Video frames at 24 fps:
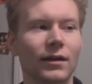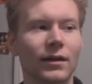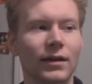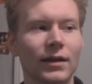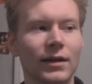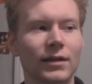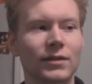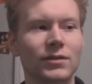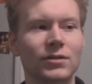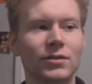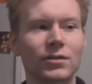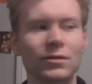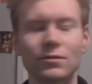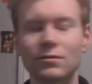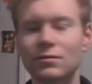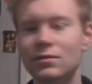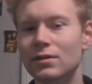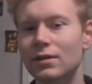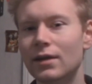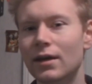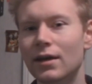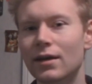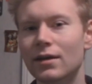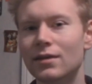it's
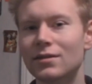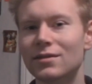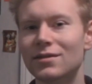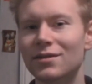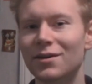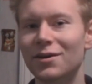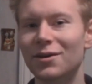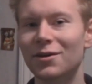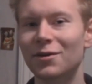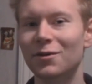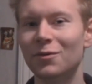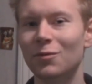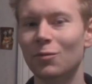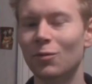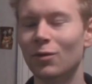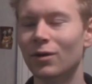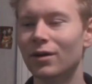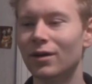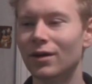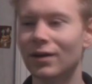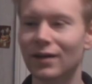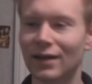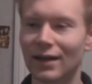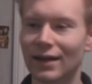Tuesday, so we're
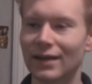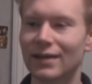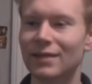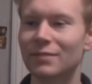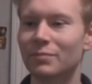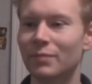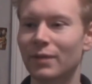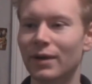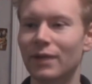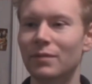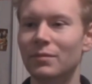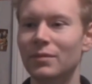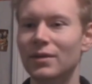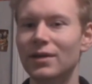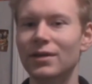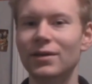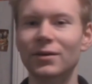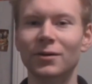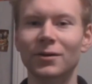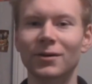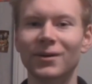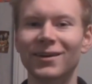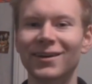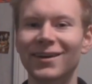gonna get hit by a
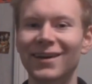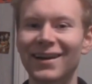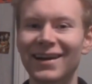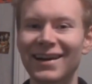meteor.